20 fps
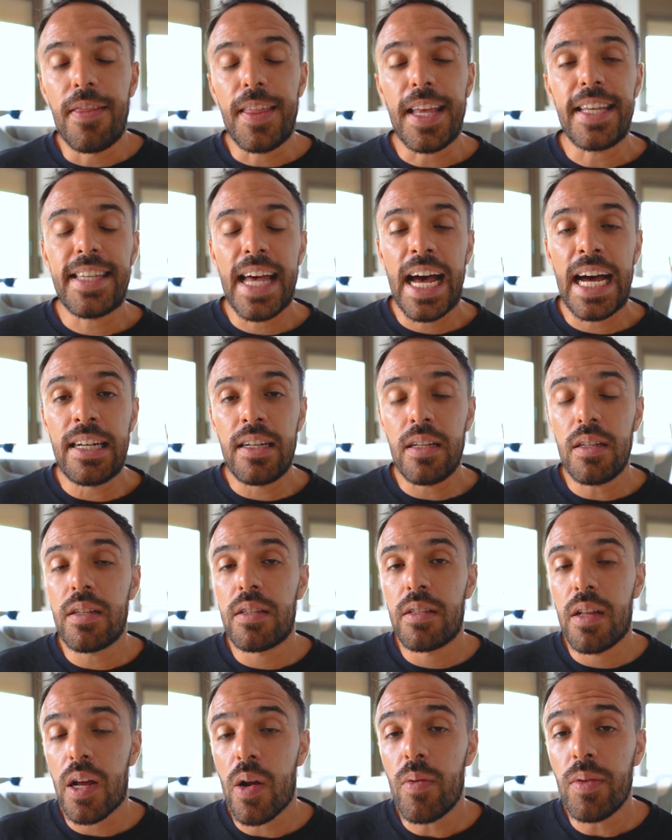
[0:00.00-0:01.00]
These handles
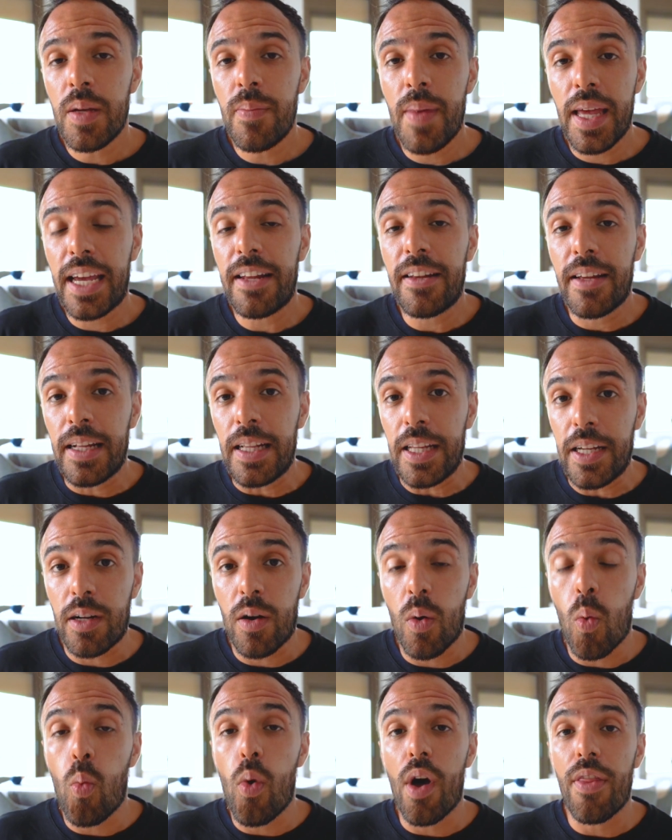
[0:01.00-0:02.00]
not only make it
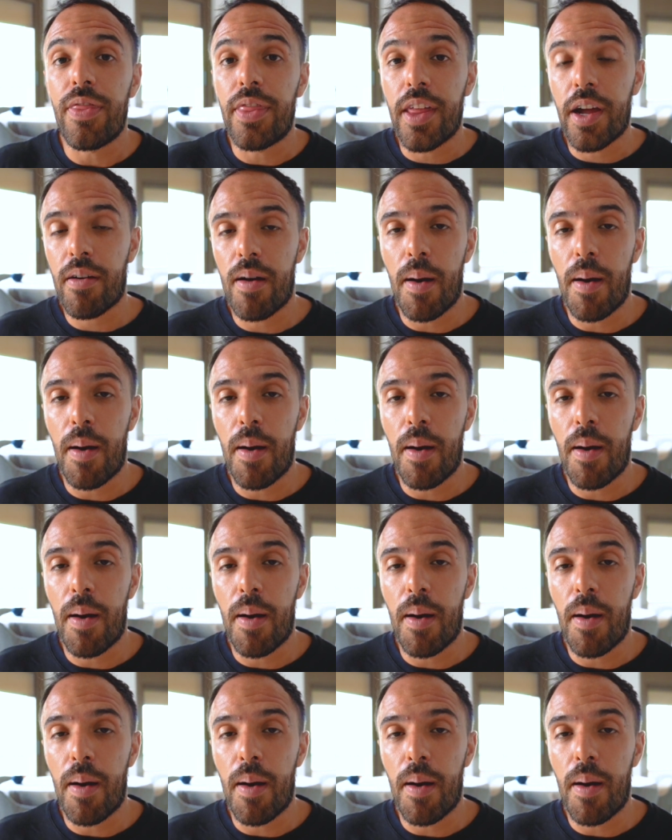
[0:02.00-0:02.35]
clear what they're